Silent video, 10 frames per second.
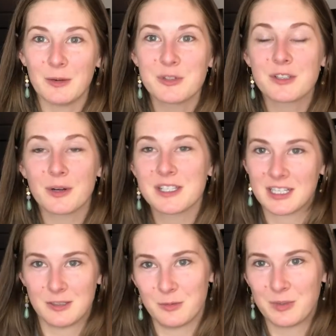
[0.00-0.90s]
was so
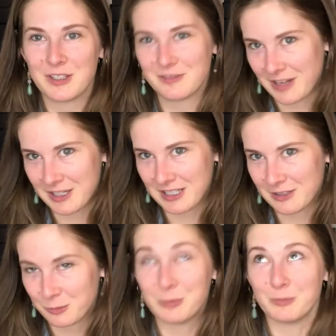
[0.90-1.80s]
excited
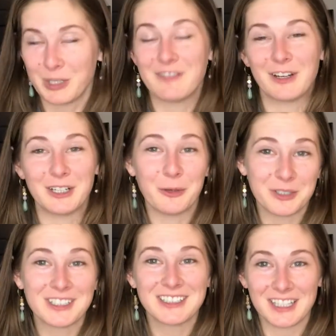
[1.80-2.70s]
when I found out we
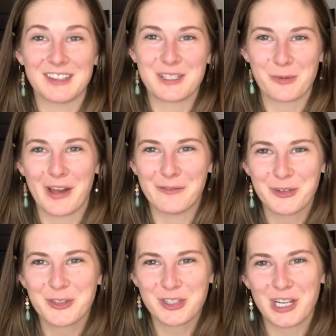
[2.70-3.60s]
could get this wine for
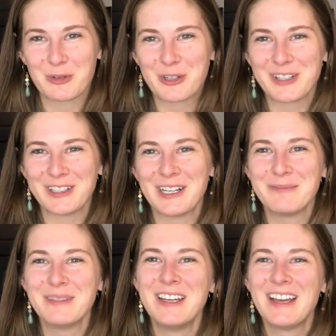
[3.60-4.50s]
the January club,
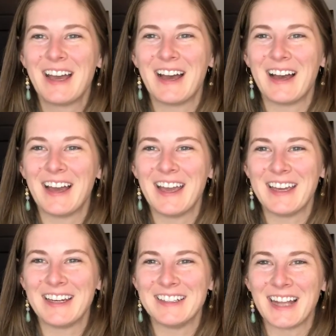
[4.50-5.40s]

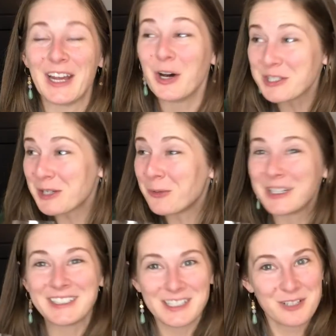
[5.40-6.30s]
and I also
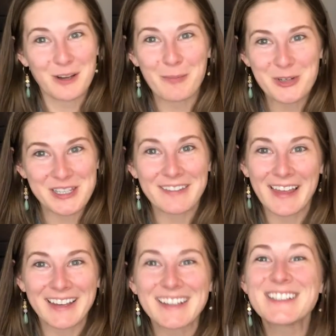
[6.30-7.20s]
wanted it to represent
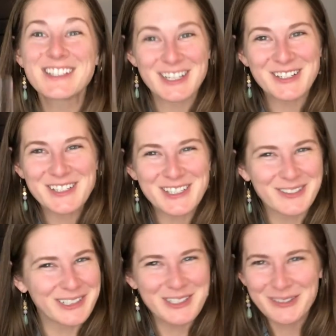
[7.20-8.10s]
like a cheers to
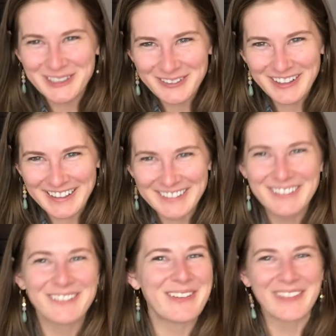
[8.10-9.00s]
2021.
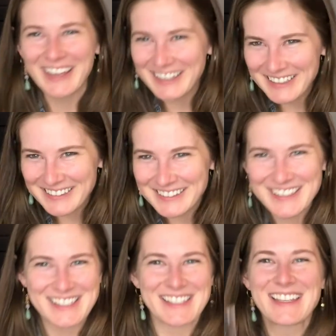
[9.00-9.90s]
We made it.
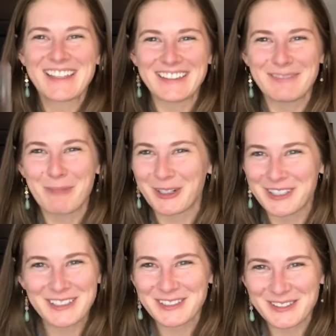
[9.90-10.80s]
This is part of
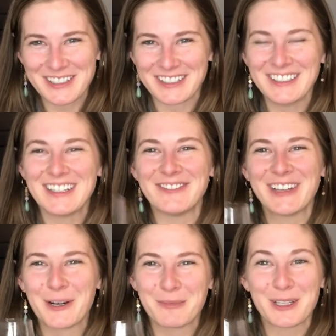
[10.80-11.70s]
the new year, and we
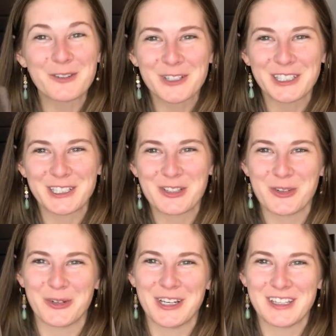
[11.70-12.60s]
hope that you really
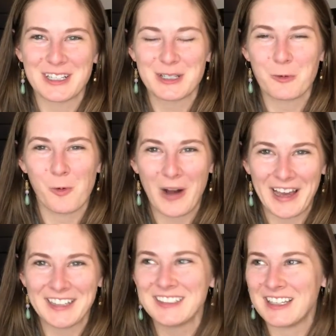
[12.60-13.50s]
enjoy this
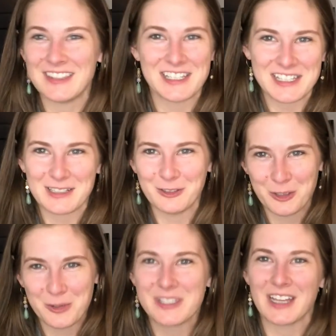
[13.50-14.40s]
wine and this
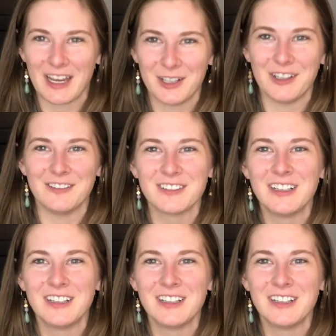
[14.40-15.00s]
new style of